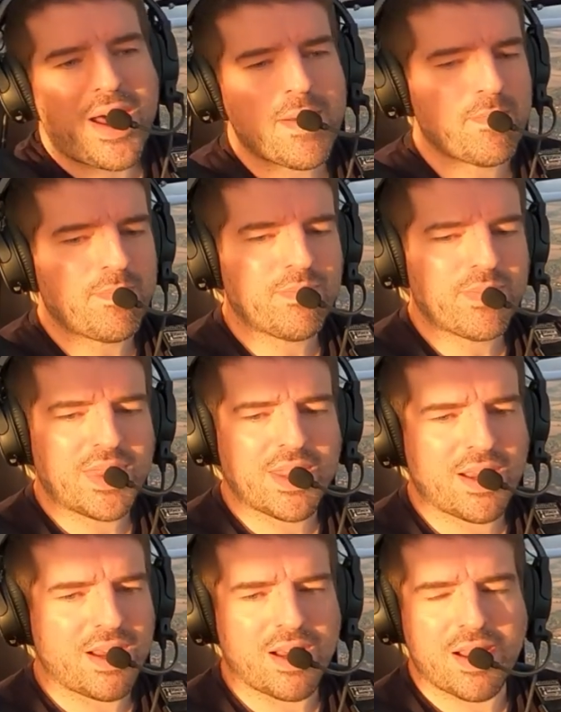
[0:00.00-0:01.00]
Um,
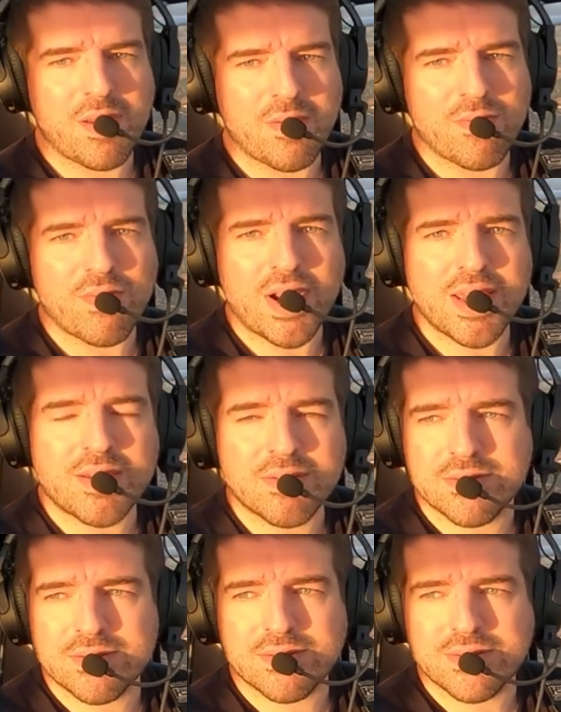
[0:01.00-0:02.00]
really,
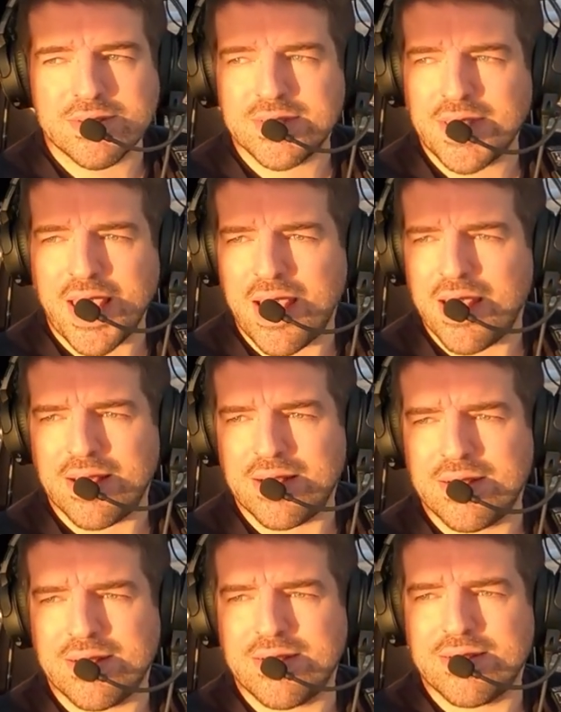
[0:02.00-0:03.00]
yeah,
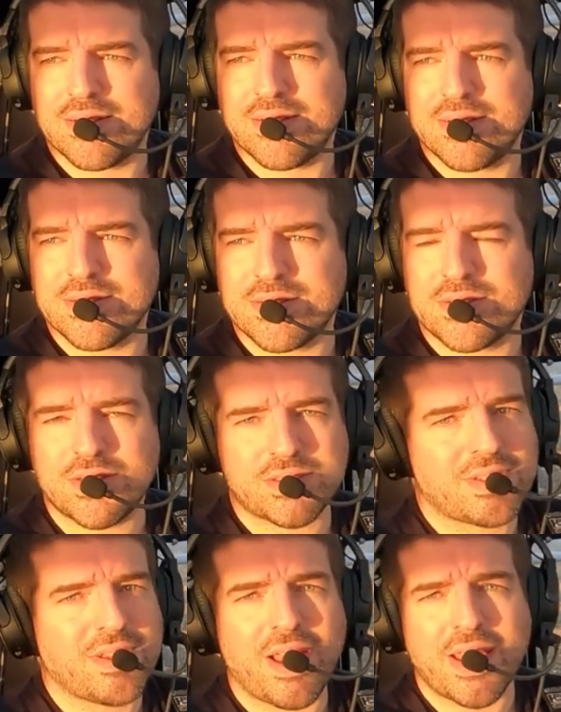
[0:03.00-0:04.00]

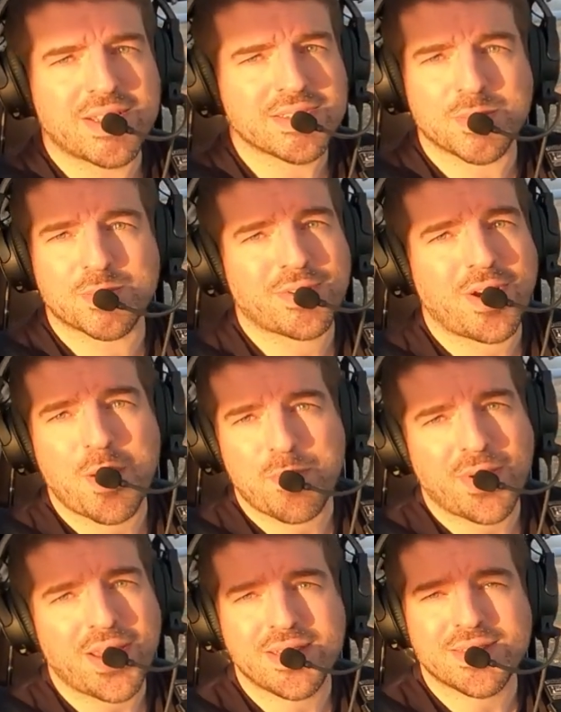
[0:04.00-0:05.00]
just like and
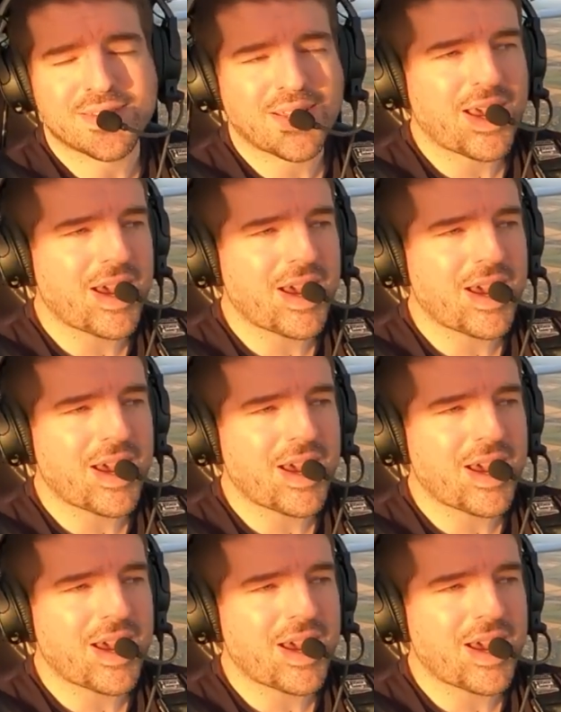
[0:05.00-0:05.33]
subscribe please.